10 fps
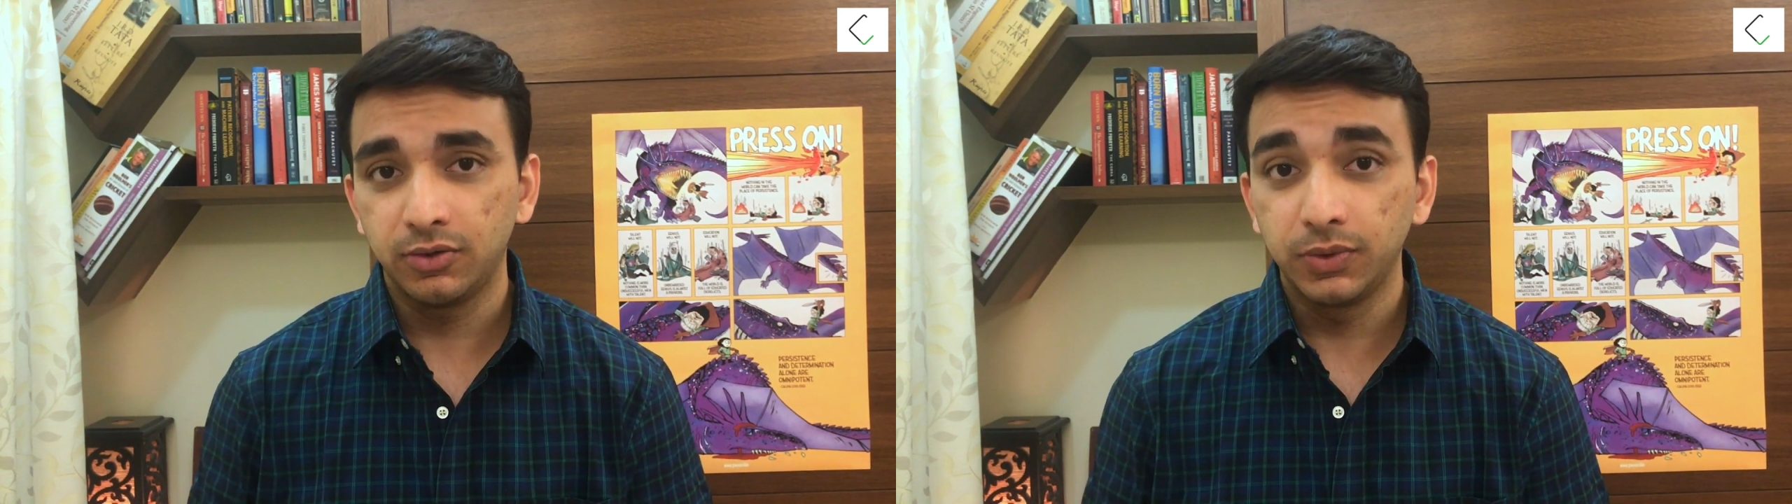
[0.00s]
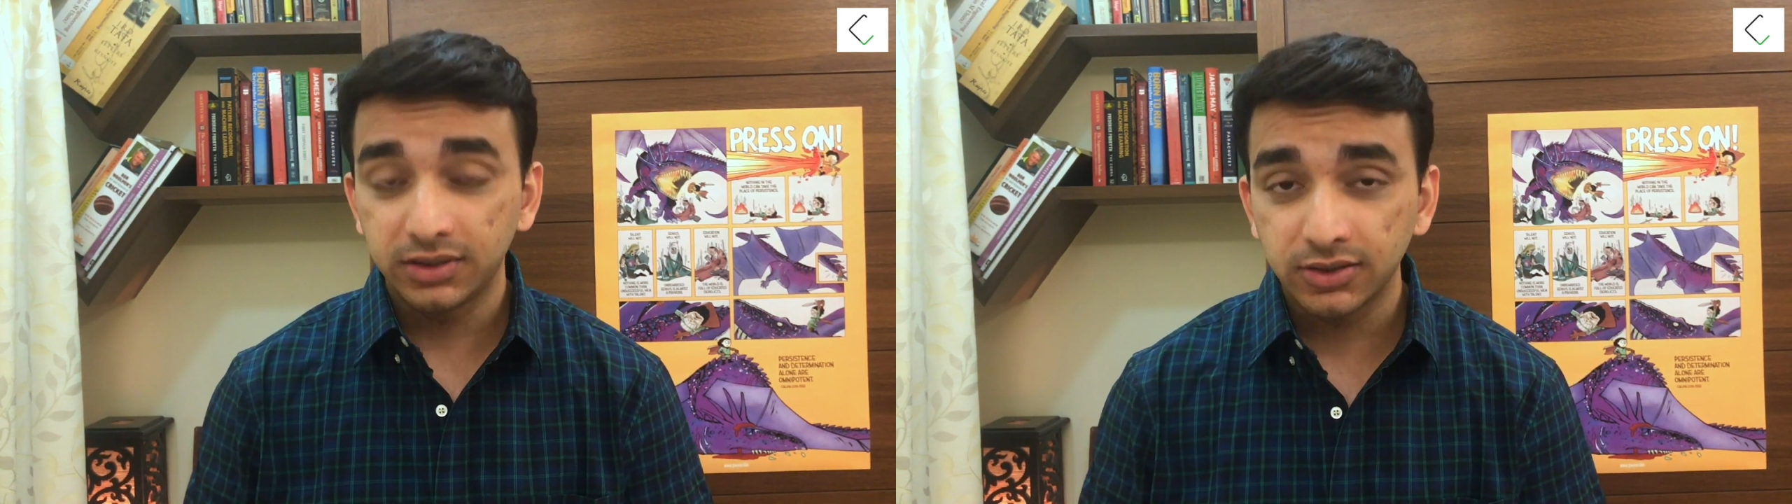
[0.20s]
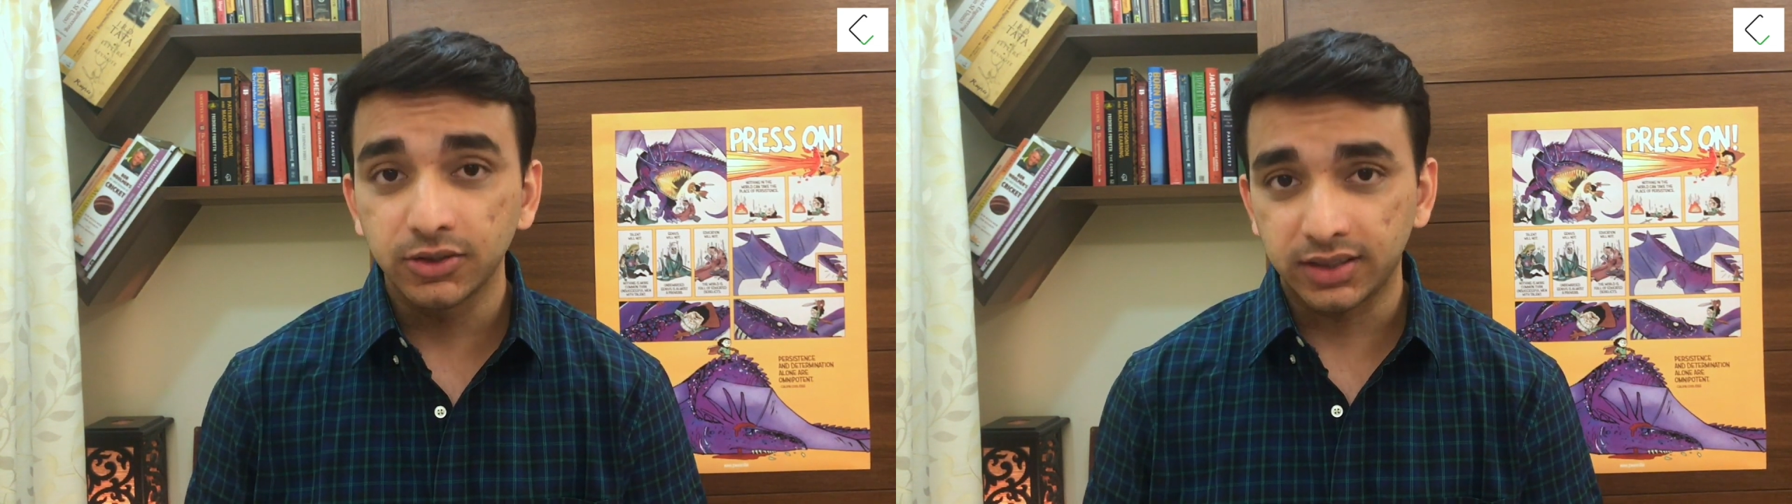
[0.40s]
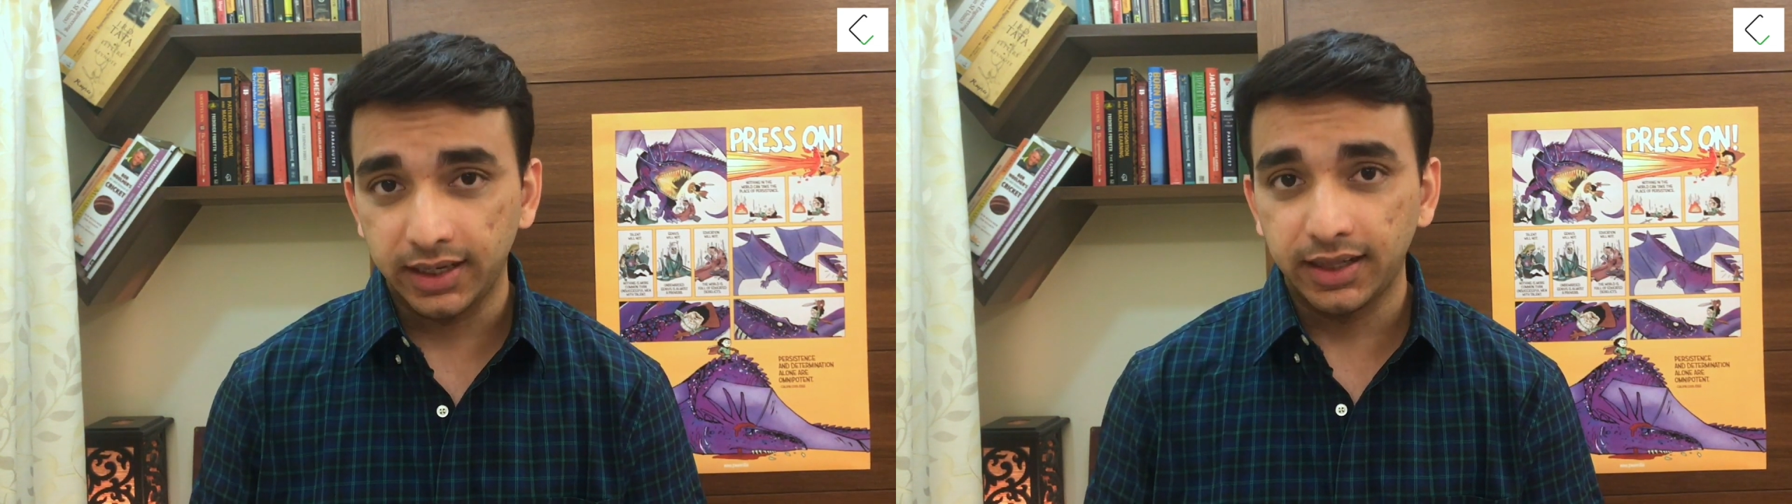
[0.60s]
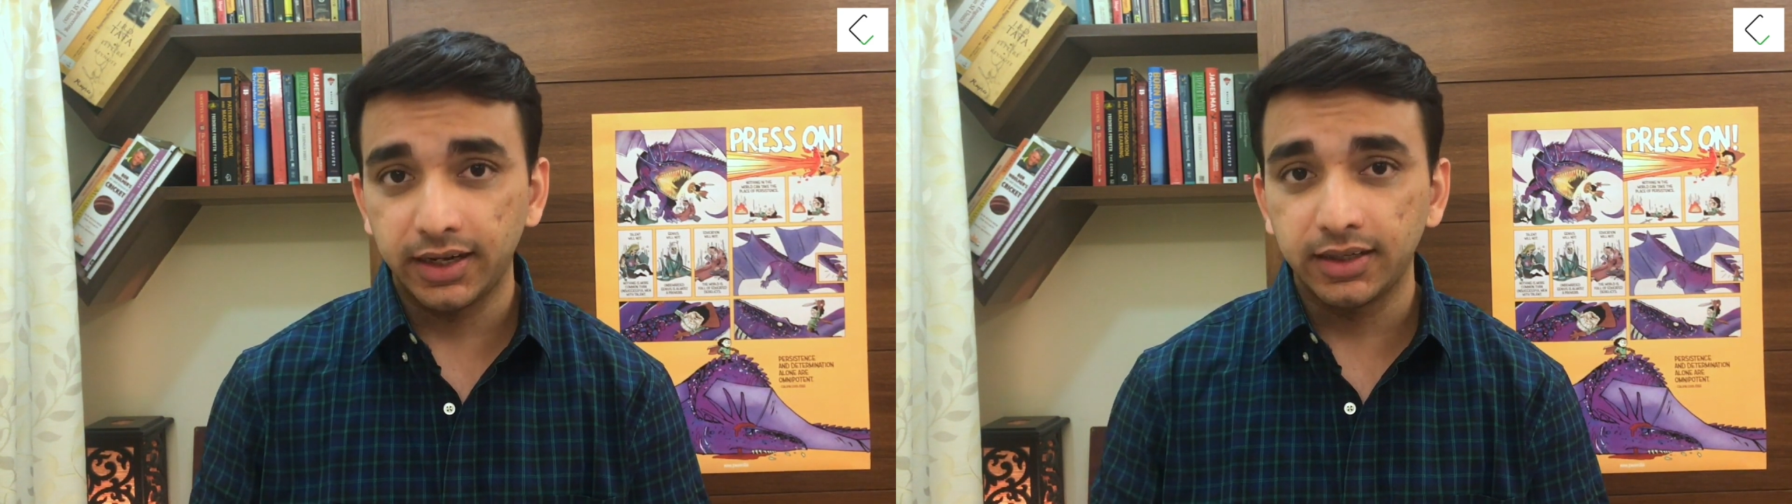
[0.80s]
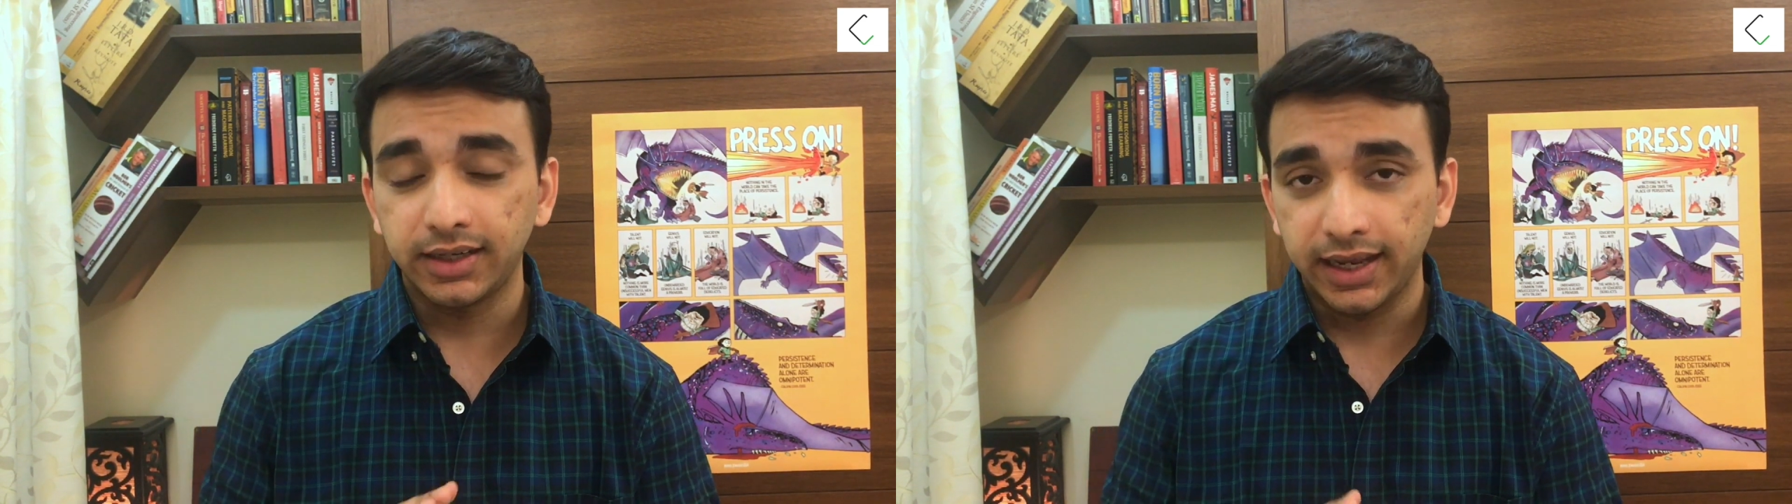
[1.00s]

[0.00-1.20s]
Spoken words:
which is to say that it